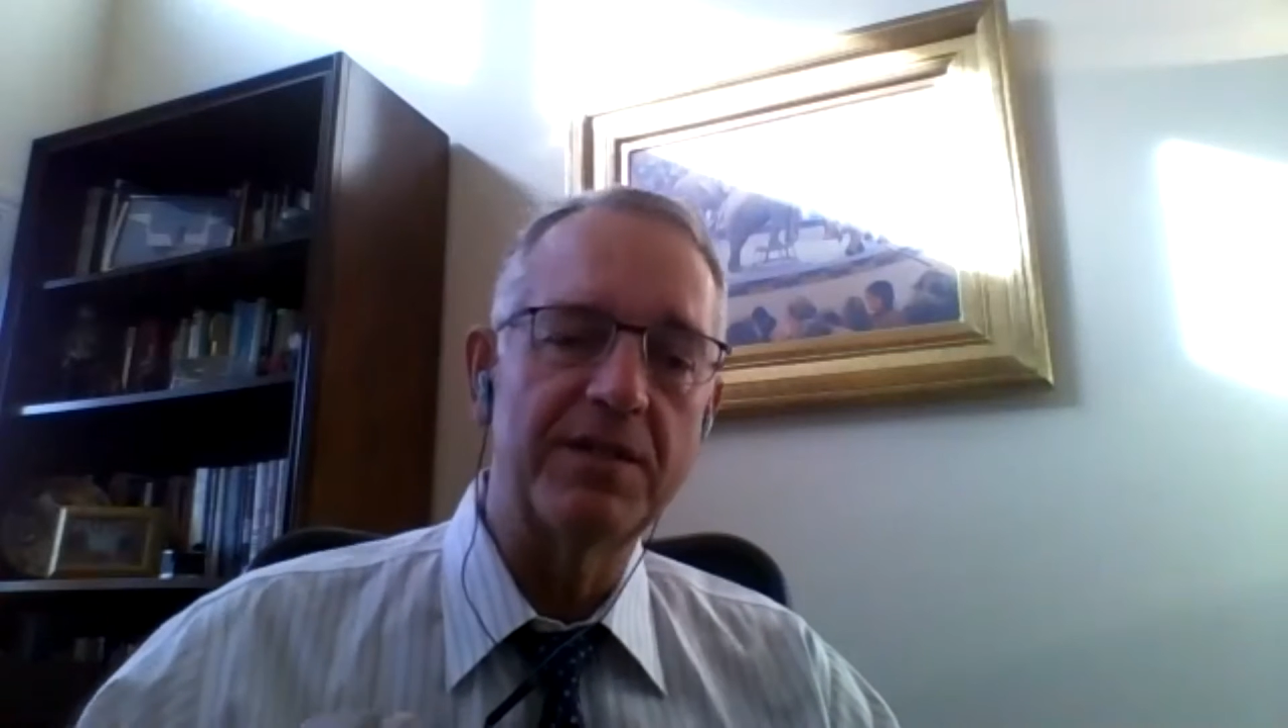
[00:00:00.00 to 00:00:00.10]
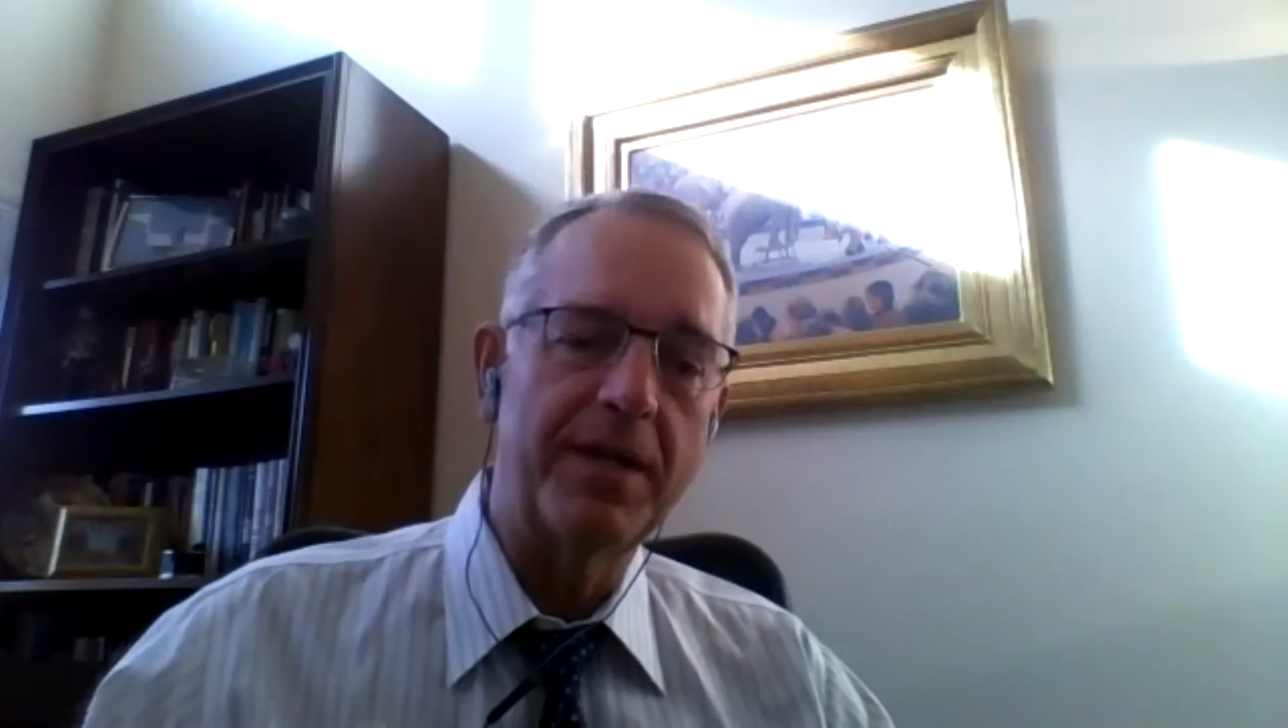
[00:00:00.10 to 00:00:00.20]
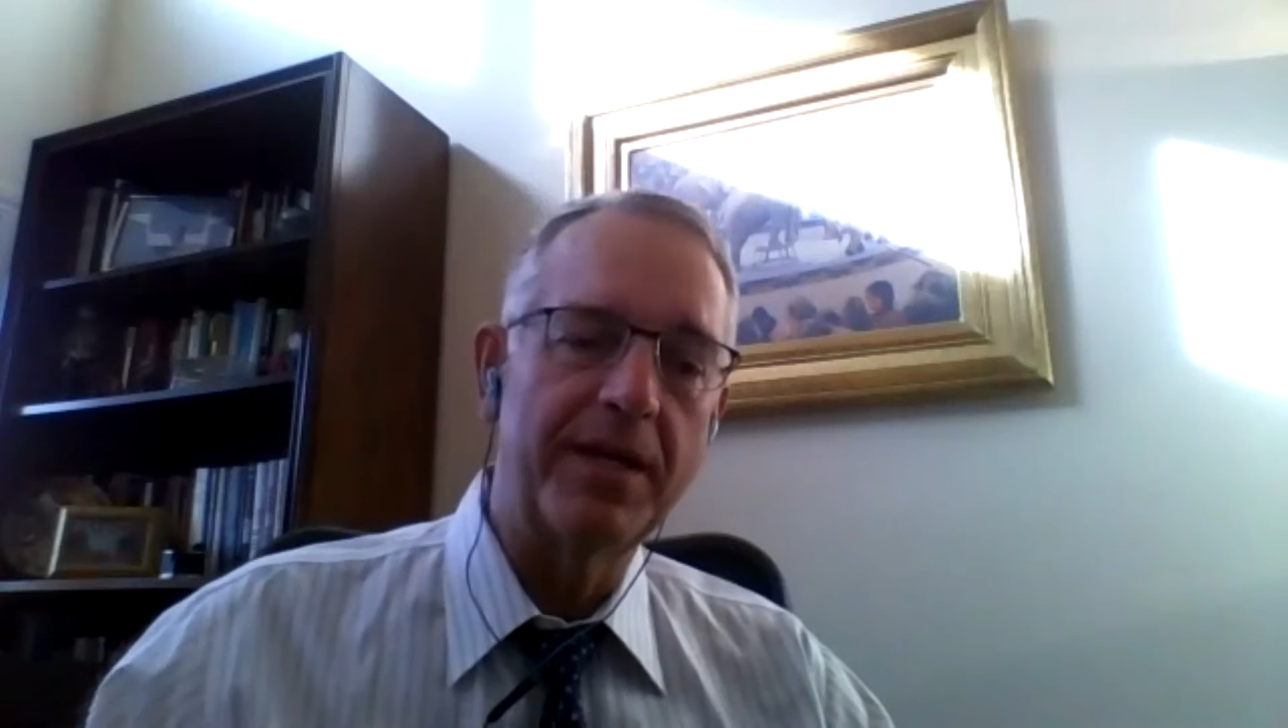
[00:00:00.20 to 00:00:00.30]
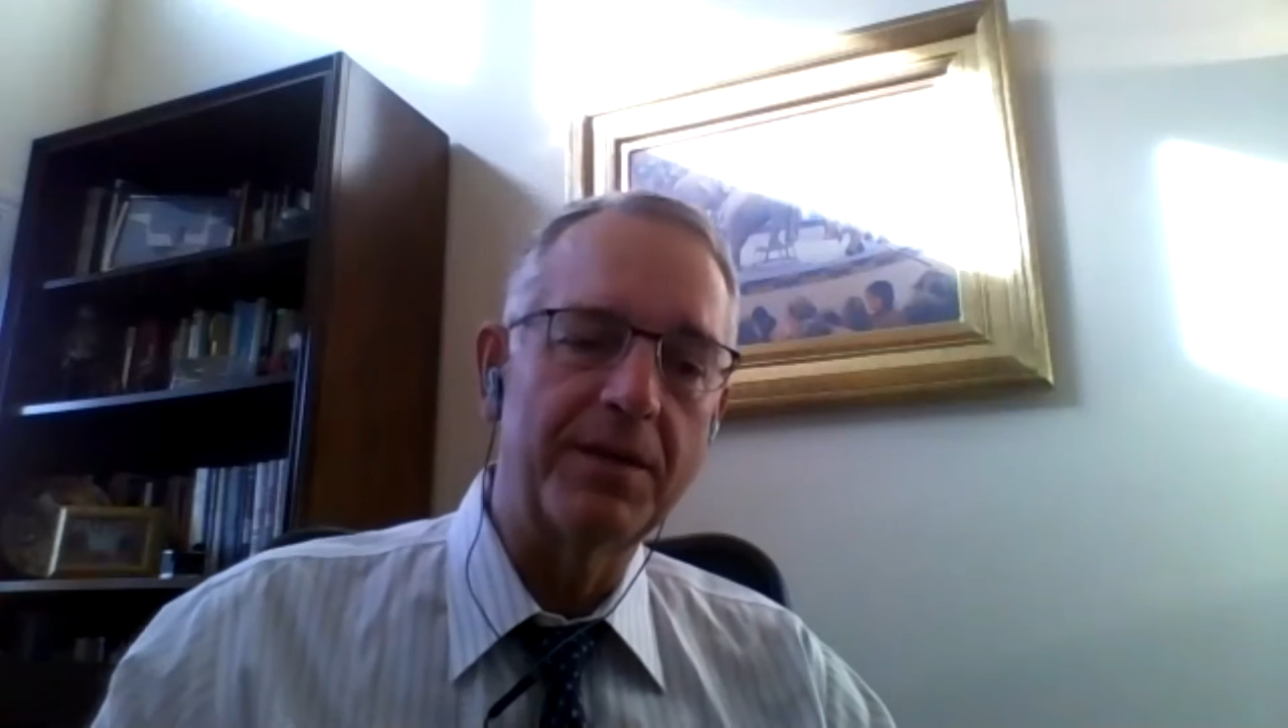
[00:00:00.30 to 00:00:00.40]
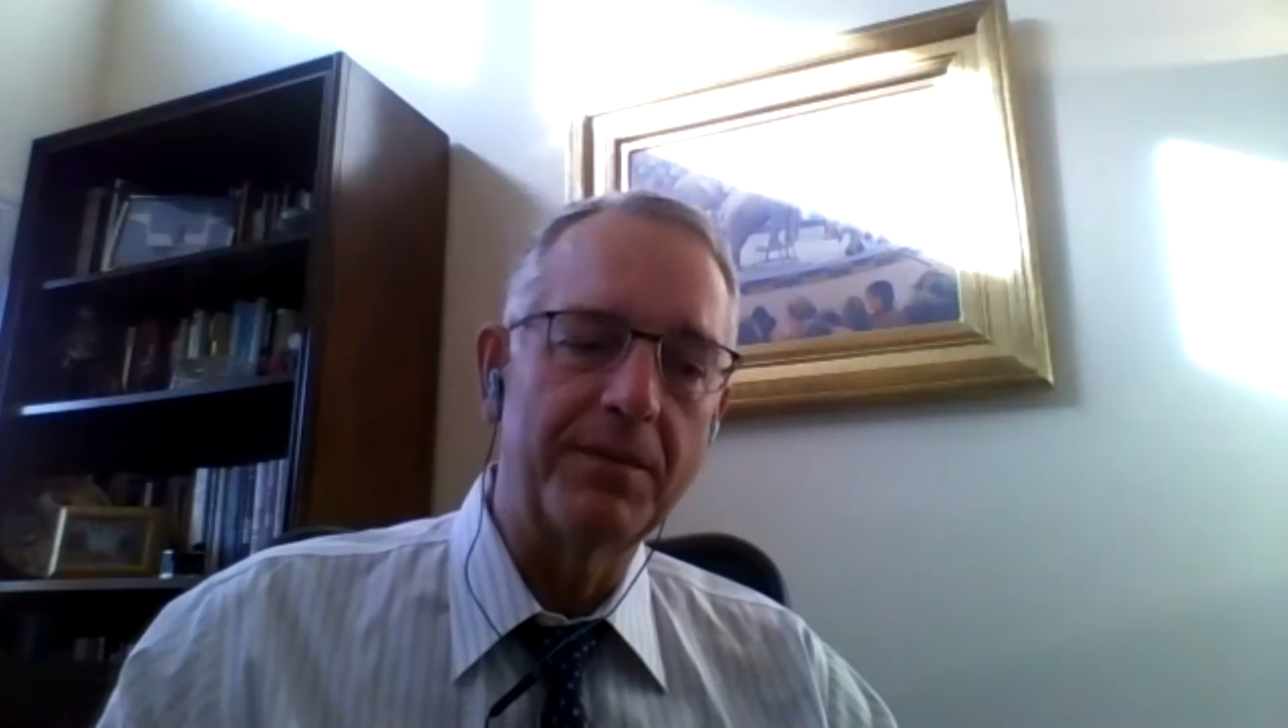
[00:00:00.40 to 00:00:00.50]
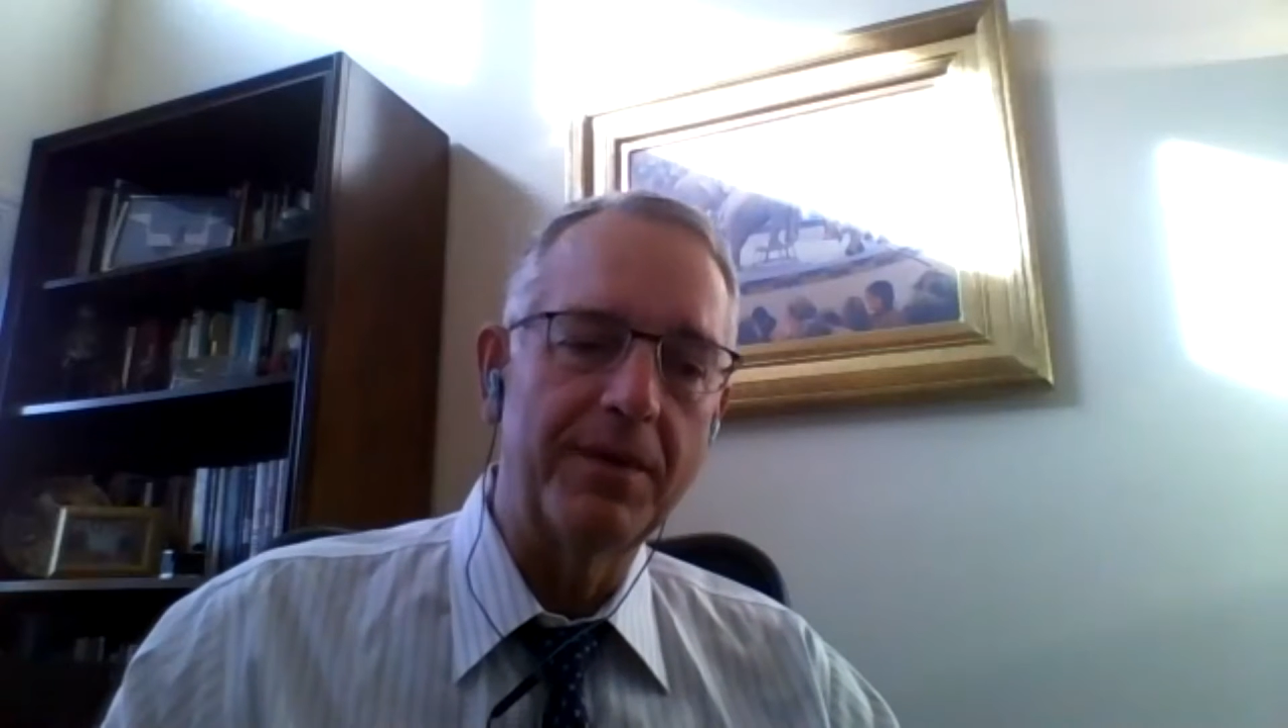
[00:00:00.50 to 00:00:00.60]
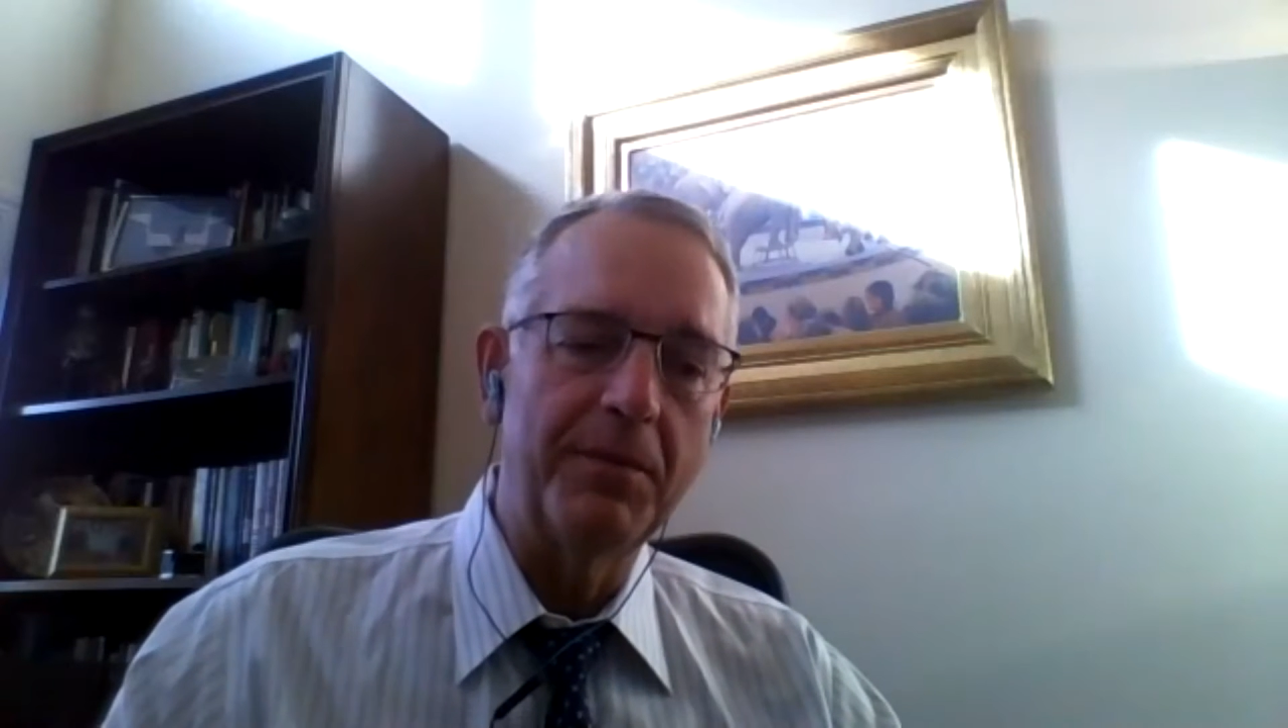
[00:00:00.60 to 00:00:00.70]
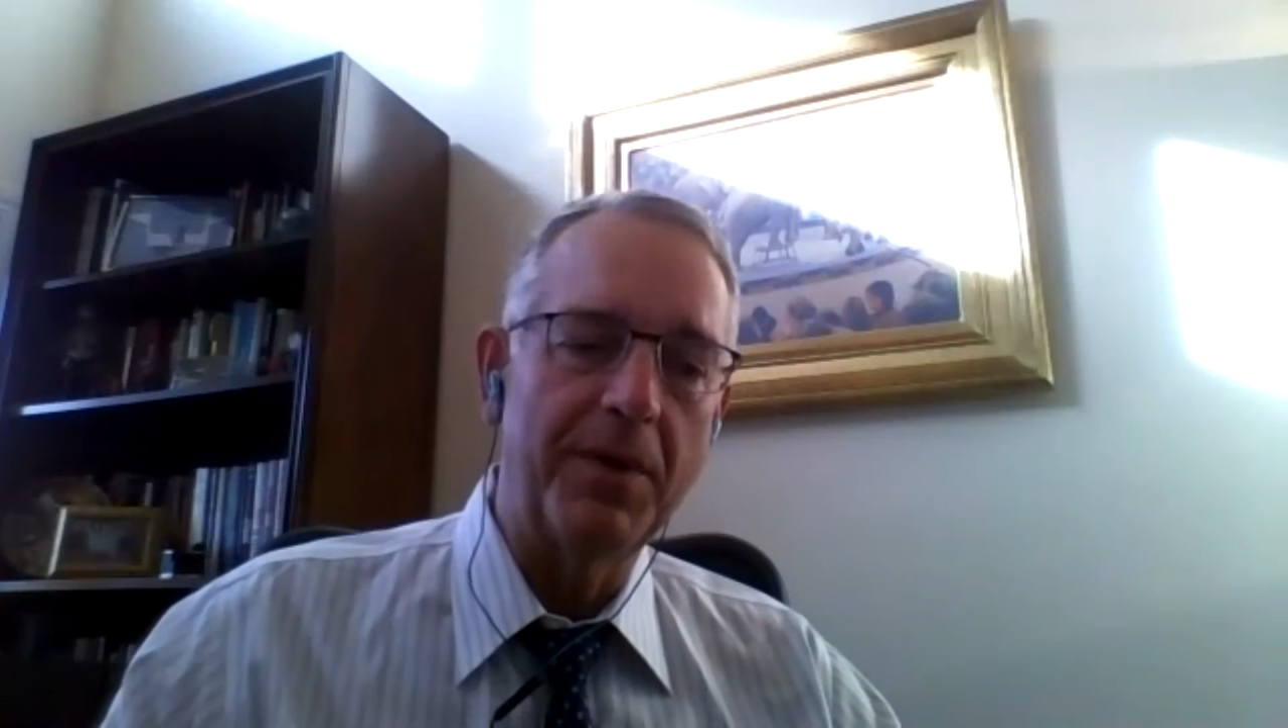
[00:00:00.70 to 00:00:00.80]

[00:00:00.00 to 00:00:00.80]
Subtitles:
and